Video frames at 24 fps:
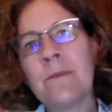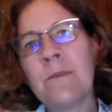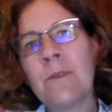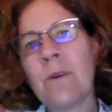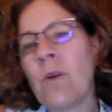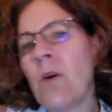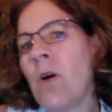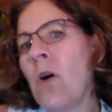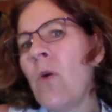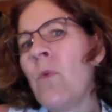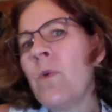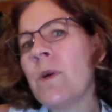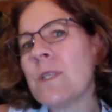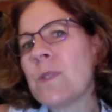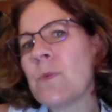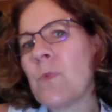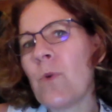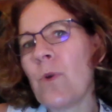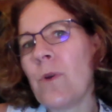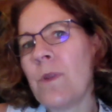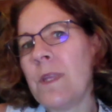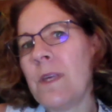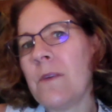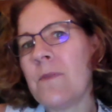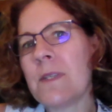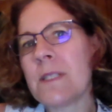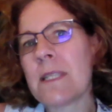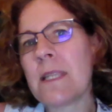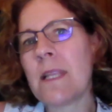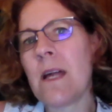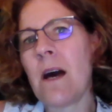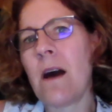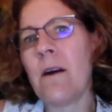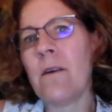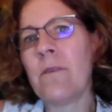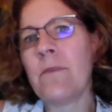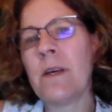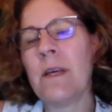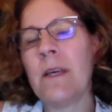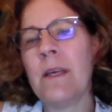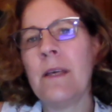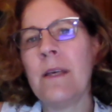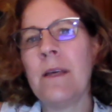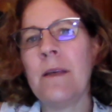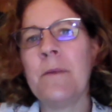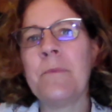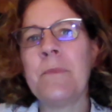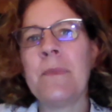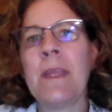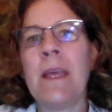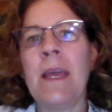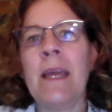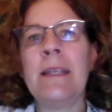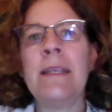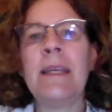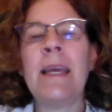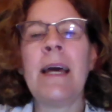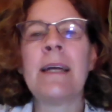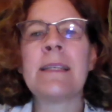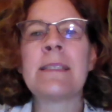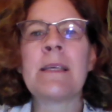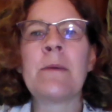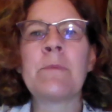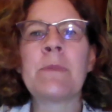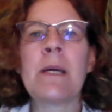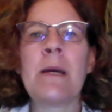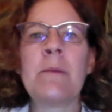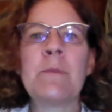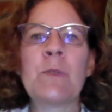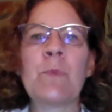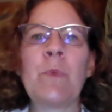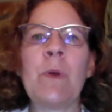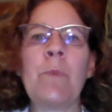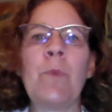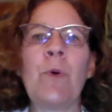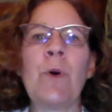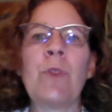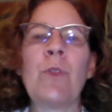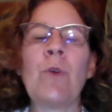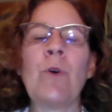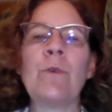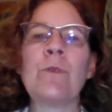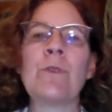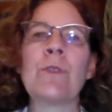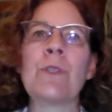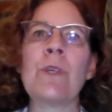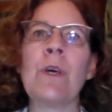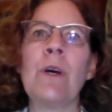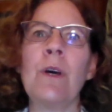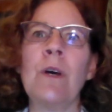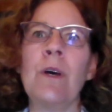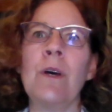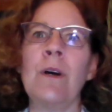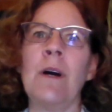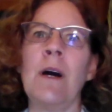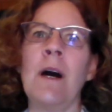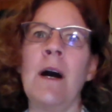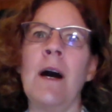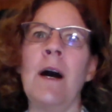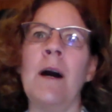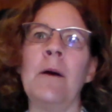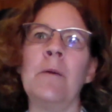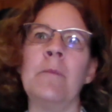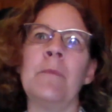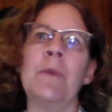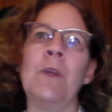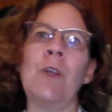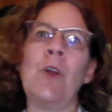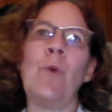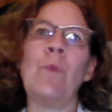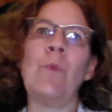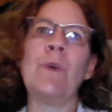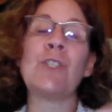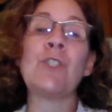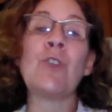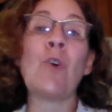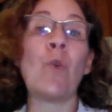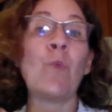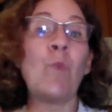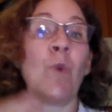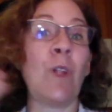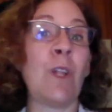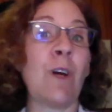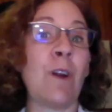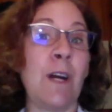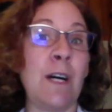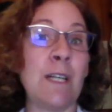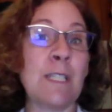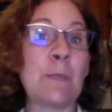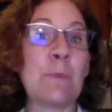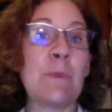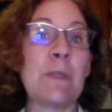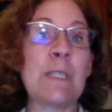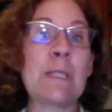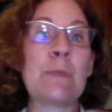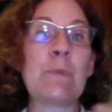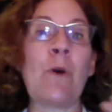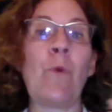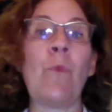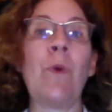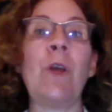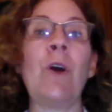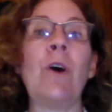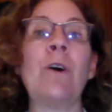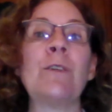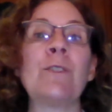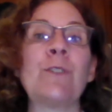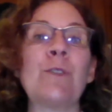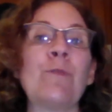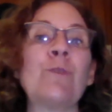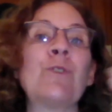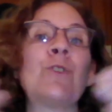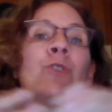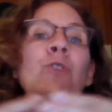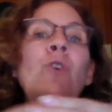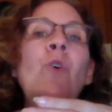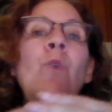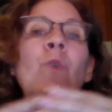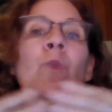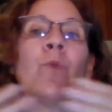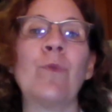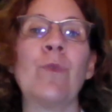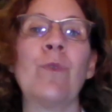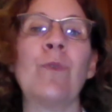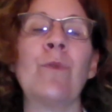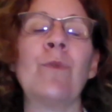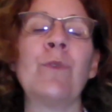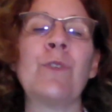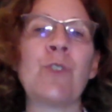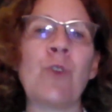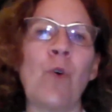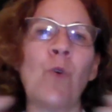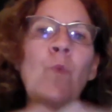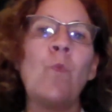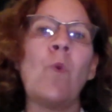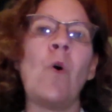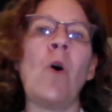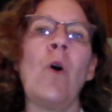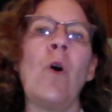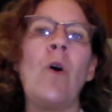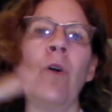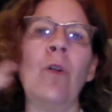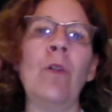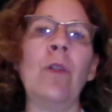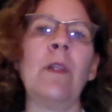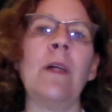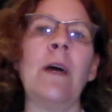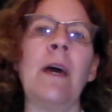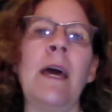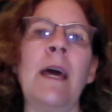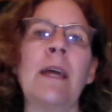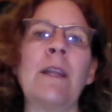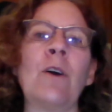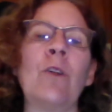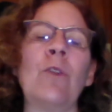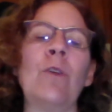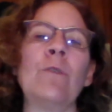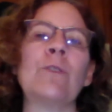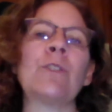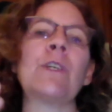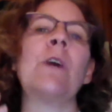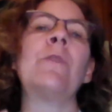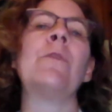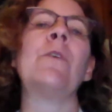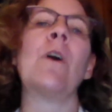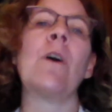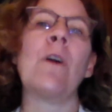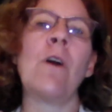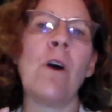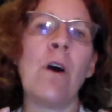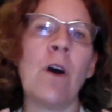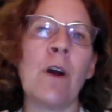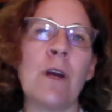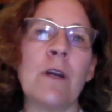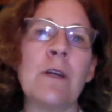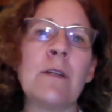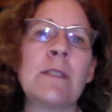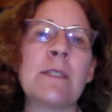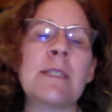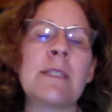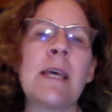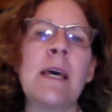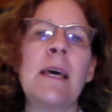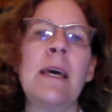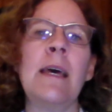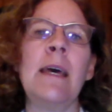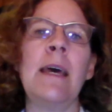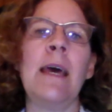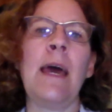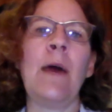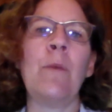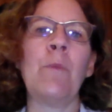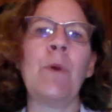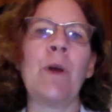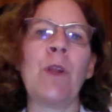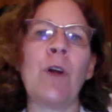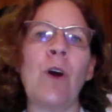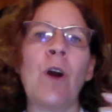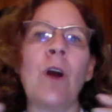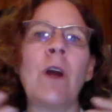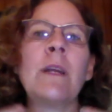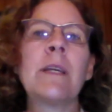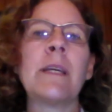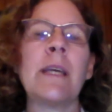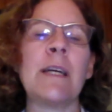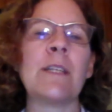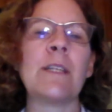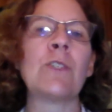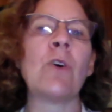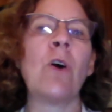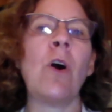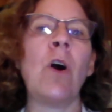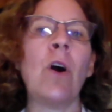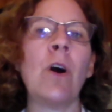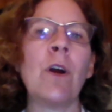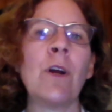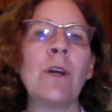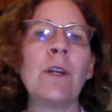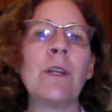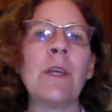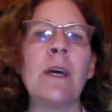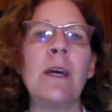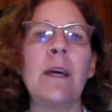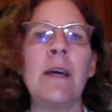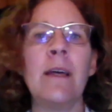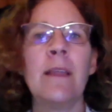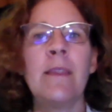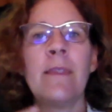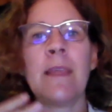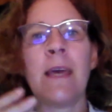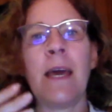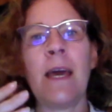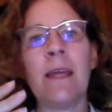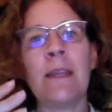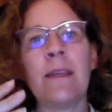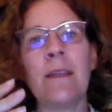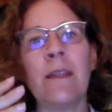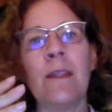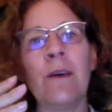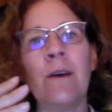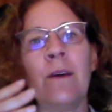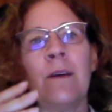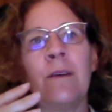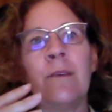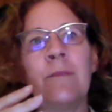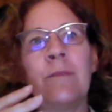We're always worthy of His love. And yet sometimes we put those um, you know, we stonewall our husbands, but we also stone stonewall and close off our hearts. And when our heart gets hard, then,